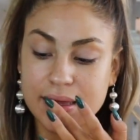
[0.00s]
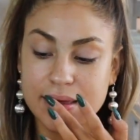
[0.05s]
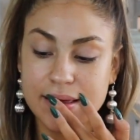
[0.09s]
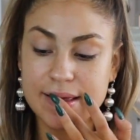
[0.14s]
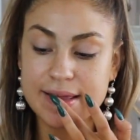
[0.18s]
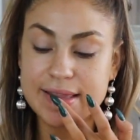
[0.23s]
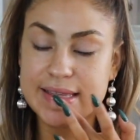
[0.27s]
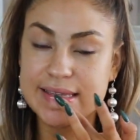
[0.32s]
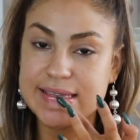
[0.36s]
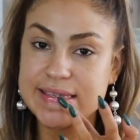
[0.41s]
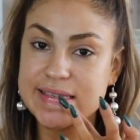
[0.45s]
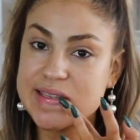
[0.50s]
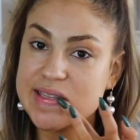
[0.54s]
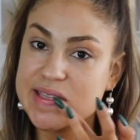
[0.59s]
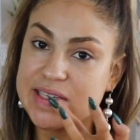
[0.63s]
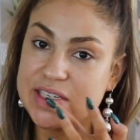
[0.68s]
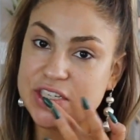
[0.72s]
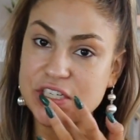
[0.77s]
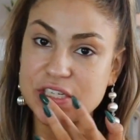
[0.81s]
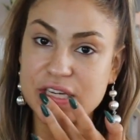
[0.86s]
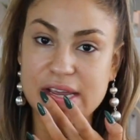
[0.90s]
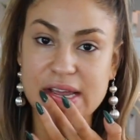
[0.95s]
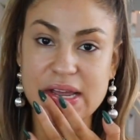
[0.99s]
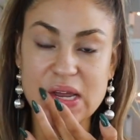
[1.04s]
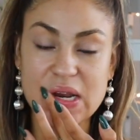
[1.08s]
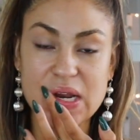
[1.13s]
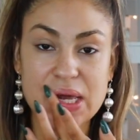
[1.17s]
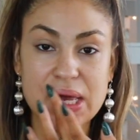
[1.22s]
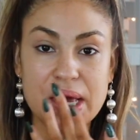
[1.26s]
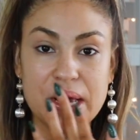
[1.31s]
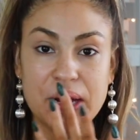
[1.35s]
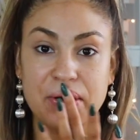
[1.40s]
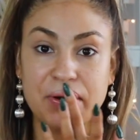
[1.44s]
and this is in the
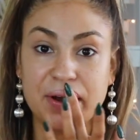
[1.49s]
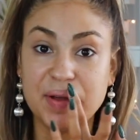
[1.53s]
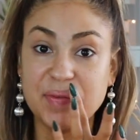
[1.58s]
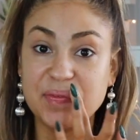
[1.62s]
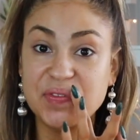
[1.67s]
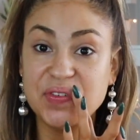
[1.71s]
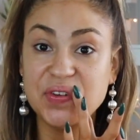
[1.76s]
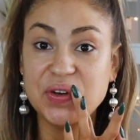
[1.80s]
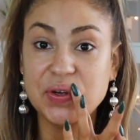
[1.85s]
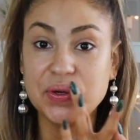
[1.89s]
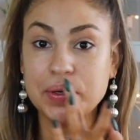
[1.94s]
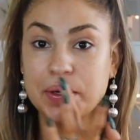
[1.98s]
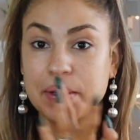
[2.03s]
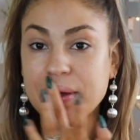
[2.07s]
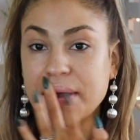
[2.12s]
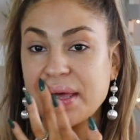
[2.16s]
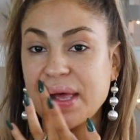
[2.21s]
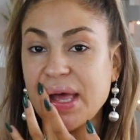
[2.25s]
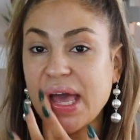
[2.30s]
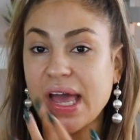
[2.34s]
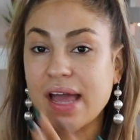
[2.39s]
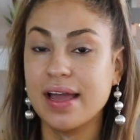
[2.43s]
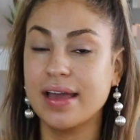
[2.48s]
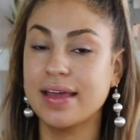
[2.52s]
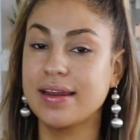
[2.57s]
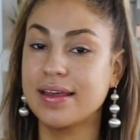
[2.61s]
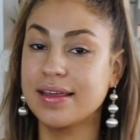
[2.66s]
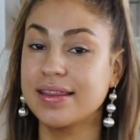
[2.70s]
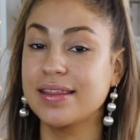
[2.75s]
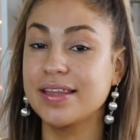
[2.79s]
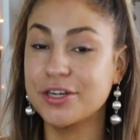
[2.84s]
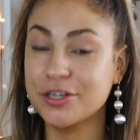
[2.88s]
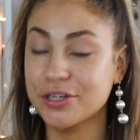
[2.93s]
shade Grapefruit, and
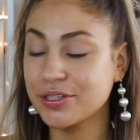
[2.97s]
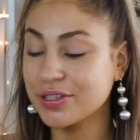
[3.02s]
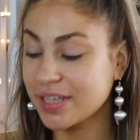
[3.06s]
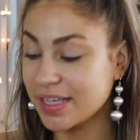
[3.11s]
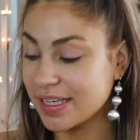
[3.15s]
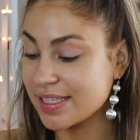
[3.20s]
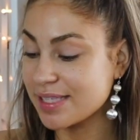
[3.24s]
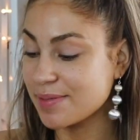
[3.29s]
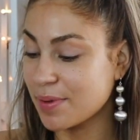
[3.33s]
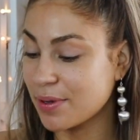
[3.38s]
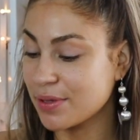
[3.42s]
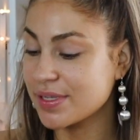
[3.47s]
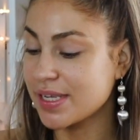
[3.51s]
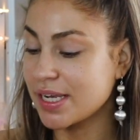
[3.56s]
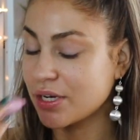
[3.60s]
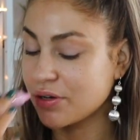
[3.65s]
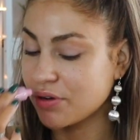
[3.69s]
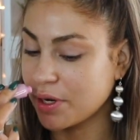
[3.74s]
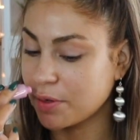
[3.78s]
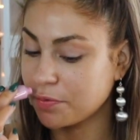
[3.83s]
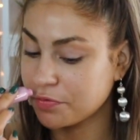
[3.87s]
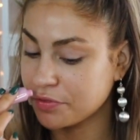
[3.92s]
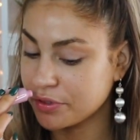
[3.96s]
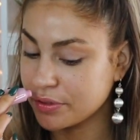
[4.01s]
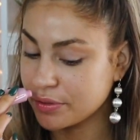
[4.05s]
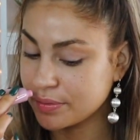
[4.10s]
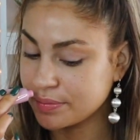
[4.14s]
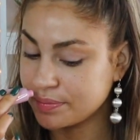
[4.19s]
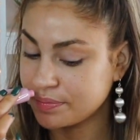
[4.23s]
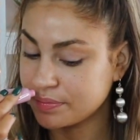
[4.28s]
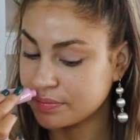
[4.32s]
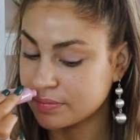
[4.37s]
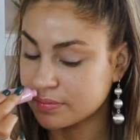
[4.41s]
it literally smells like
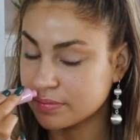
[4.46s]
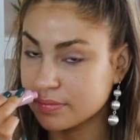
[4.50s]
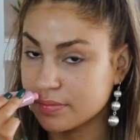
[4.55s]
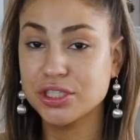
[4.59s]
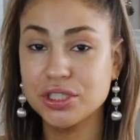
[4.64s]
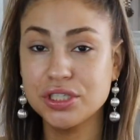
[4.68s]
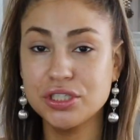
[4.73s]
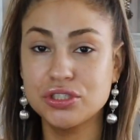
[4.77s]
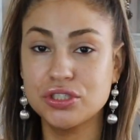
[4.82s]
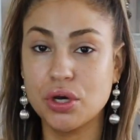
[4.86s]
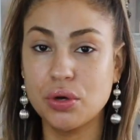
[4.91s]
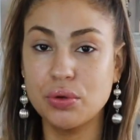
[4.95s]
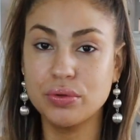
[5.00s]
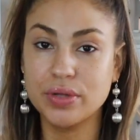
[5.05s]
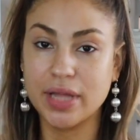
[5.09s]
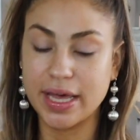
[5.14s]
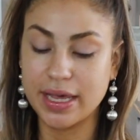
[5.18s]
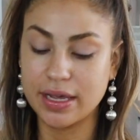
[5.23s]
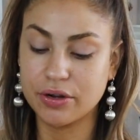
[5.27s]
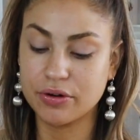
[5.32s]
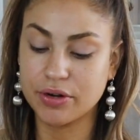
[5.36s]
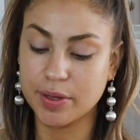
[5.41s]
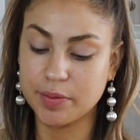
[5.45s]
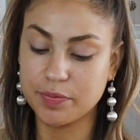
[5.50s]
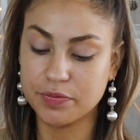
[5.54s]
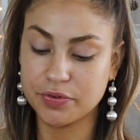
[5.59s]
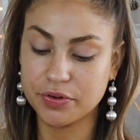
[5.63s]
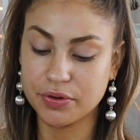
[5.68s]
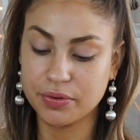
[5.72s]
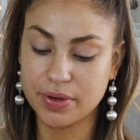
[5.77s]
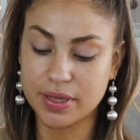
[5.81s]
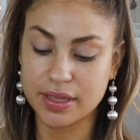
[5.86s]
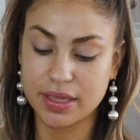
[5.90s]
grapefruit. I actually don't like
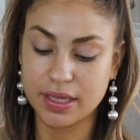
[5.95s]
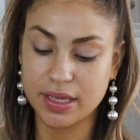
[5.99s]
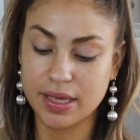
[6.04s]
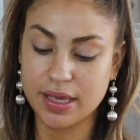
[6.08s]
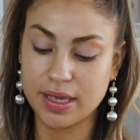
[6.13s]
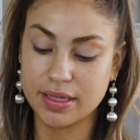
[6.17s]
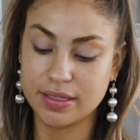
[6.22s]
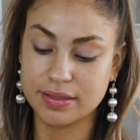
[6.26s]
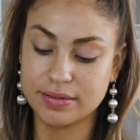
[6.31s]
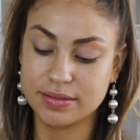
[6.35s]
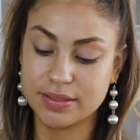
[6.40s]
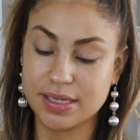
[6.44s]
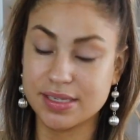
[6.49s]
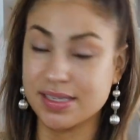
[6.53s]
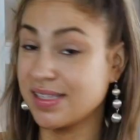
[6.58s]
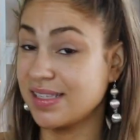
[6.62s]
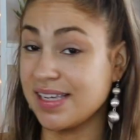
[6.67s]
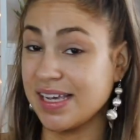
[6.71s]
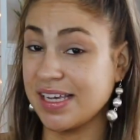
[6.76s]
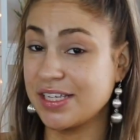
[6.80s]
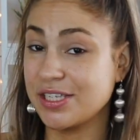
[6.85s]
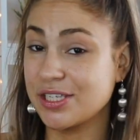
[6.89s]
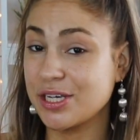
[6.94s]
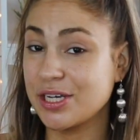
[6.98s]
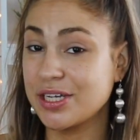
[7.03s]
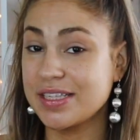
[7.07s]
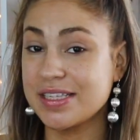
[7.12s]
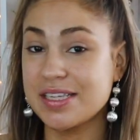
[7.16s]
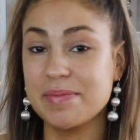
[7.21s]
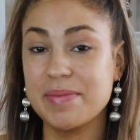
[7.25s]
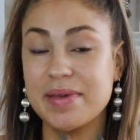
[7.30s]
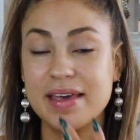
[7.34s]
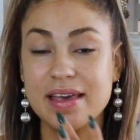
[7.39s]
grapefruit. I think it doesn't taste
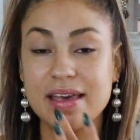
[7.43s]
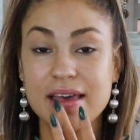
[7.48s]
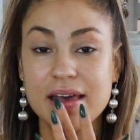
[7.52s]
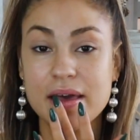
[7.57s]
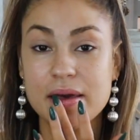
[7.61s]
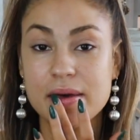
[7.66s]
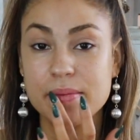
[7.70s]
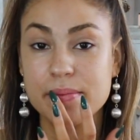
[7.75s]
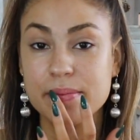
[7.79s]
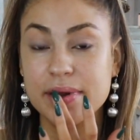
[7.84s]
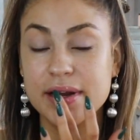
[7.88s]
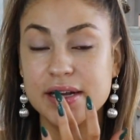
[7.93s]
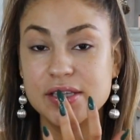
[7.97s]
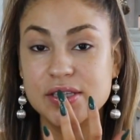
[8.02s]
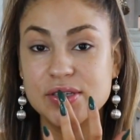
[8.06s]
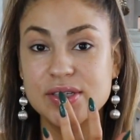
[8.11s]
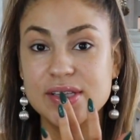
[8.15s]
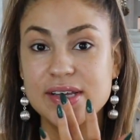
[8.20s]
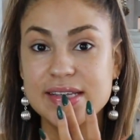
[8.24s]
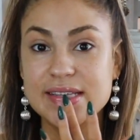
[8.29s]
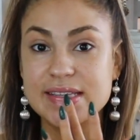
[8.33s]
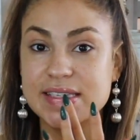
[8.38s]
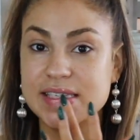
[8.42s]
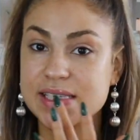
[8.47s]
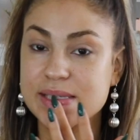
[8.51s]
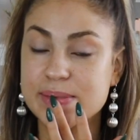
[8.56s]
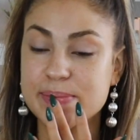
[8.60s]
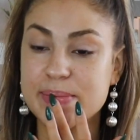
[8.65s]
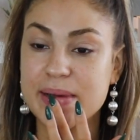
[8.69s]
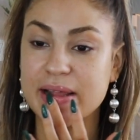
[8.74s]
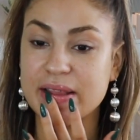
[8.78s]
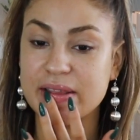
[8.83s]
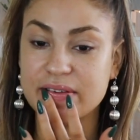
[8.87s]
good to me, but I do like the
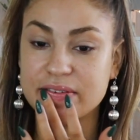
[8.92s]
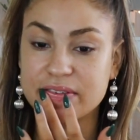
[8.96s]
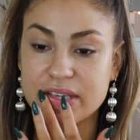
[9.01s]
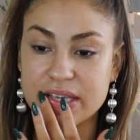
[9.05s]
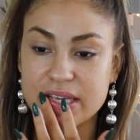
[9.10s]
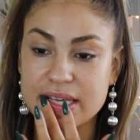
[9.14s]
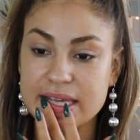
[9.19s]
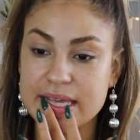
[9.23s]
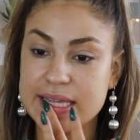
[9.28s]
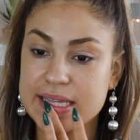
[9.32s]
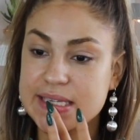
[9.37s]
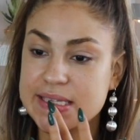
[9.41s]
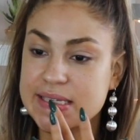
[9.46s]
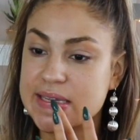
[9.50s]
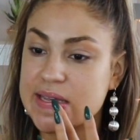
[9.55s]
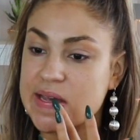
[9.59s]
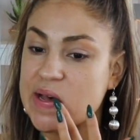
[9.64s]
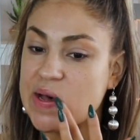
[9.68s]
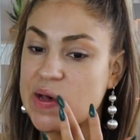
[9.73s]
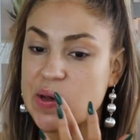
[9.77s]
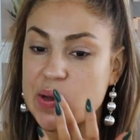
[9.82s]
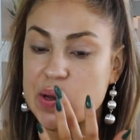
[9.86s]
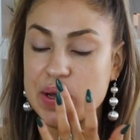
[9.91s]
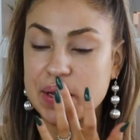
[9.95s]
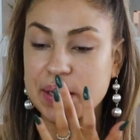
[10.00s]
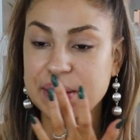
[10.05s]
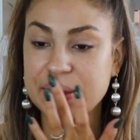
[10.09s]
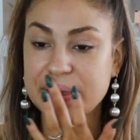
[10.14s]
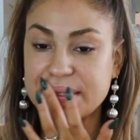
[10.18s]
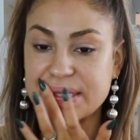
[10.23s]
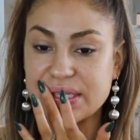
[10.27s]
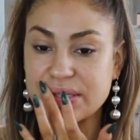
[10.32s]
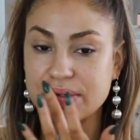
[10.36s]
smell of it, so
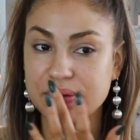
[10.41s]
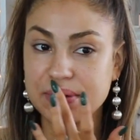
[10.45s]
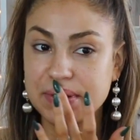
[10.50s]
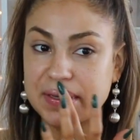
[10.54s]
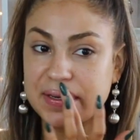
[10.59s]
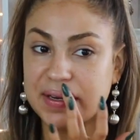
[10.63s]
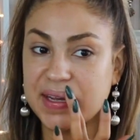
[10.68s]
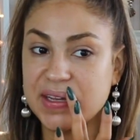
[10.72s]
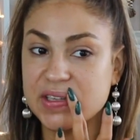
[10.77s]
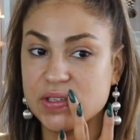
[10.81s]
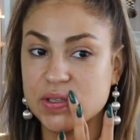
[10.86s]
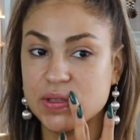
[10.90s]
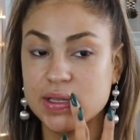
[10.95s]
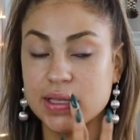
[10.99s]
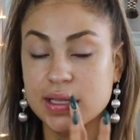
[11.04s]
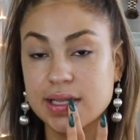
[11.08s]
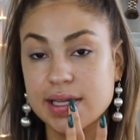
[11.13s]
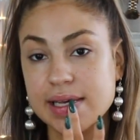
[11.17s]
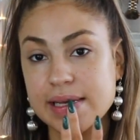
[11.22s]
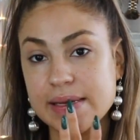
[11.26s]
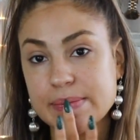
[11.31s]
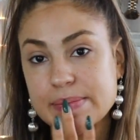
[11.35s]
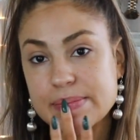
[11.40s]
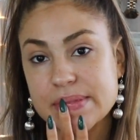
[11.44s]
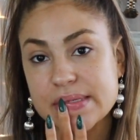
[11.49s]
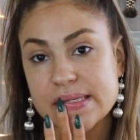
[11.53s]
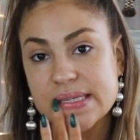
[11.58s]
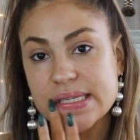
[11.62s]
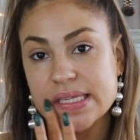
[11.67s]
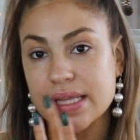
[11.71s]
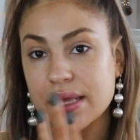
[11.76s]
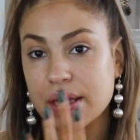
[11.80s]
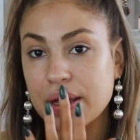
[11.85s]
this is really nice on the
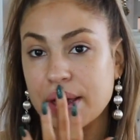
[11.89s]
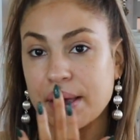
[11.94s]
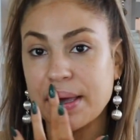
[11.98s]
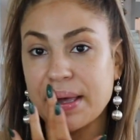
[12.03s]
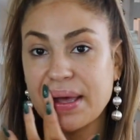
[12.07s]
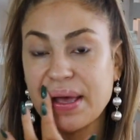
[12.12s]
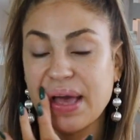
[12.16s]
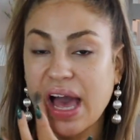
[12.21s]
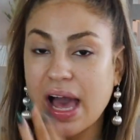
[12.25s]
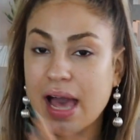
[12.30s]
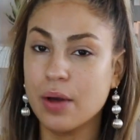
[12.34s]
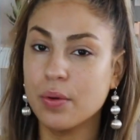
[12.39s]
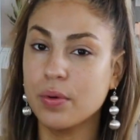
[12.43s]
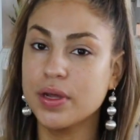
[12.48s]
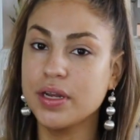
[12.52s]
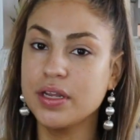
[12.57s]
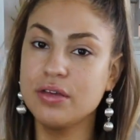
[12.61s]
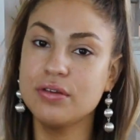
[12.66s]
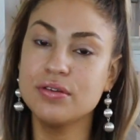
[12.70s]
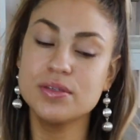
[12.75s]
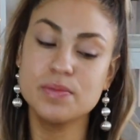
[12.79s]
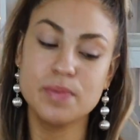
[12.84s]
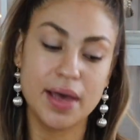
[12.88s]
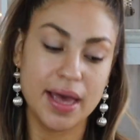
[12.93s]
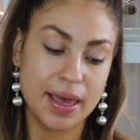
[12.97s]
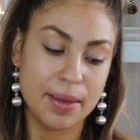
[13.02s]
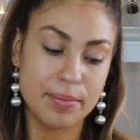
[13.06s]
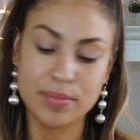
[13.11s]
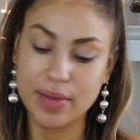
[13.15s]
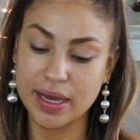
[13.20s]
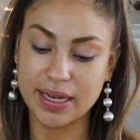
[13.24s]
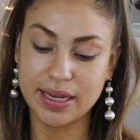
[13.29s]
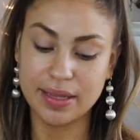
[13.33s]
lips. I would use my
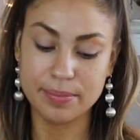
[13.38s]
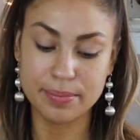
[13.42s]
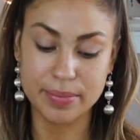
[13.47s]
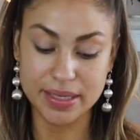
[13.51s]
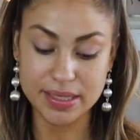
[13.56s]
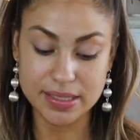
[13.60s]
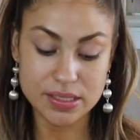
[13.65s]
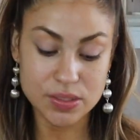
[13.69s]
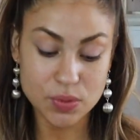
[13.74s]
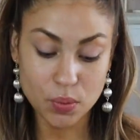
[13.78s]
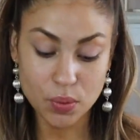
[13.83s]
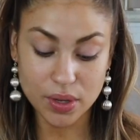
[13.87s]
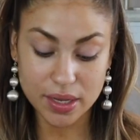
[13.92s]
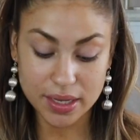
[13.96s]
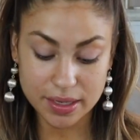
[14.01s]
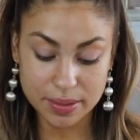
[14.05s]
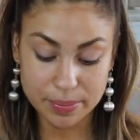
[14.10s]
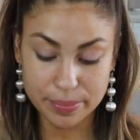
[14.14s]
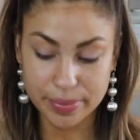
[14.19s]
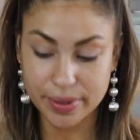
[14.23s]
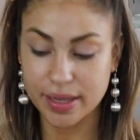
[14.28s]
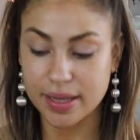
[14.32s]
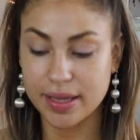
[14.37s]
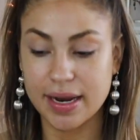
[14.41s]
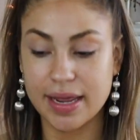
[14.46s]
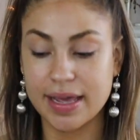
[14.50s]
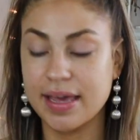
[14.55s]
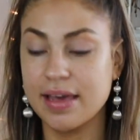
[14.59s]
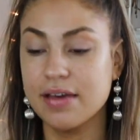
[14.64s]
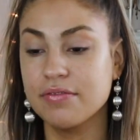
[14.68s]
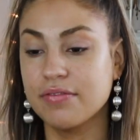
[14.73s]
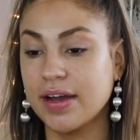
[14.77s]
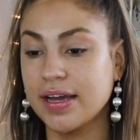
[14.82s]
Mighty Mint one, but I
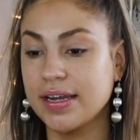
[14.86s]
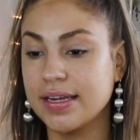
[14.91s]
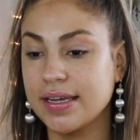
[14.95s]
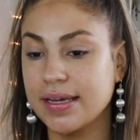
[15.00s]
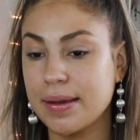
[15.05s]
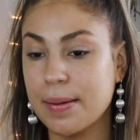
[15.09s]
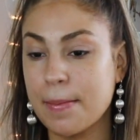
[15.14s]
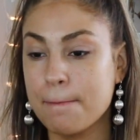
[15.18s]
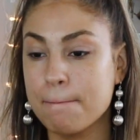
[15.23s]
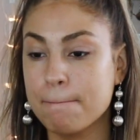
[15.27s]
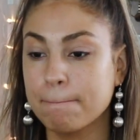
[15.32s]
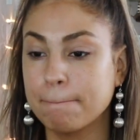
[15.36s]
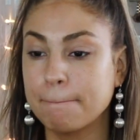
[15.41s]
can't find it.